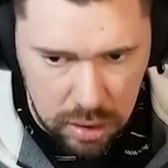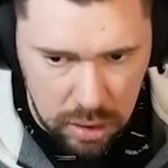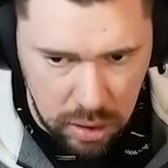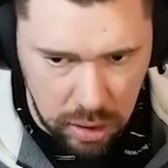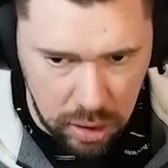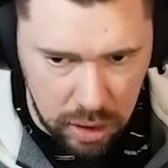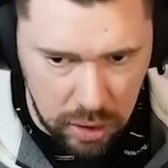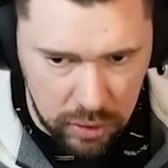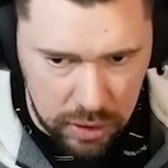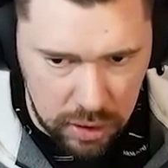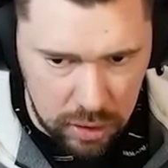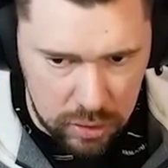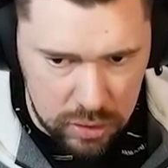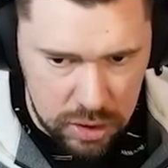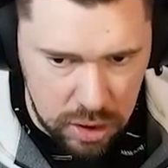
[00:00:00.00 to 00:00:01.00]
Oh, here he
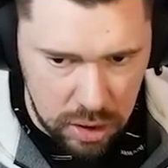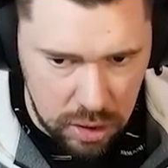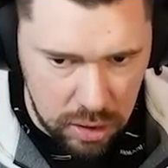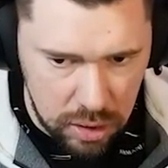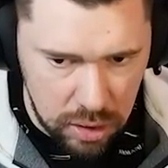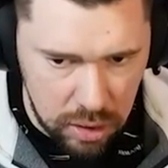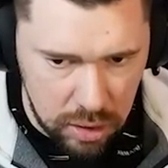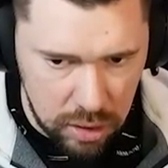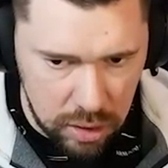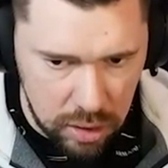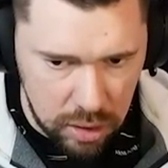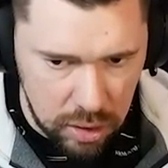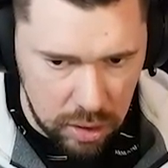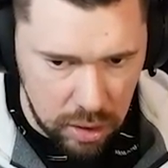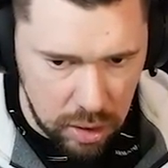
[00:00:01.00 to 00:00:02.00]
goes.
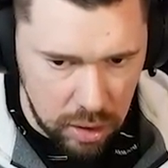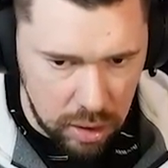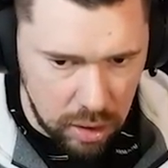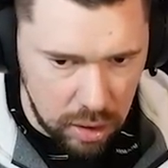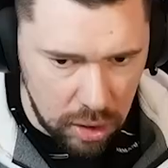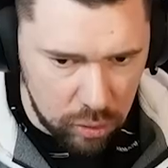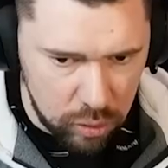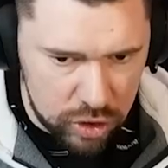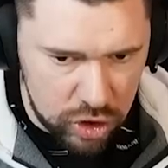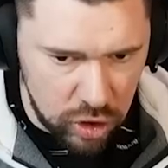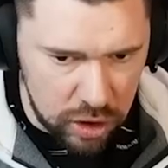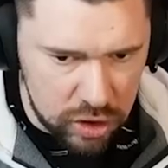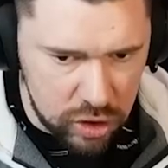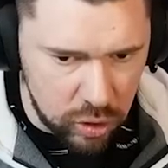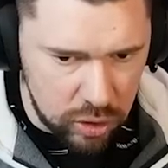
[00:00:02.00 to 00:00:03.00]

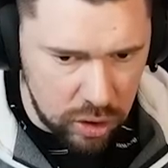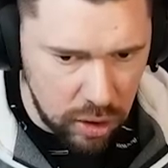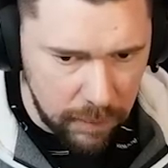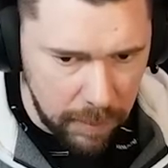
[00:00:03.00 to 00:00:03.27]
Richarlison.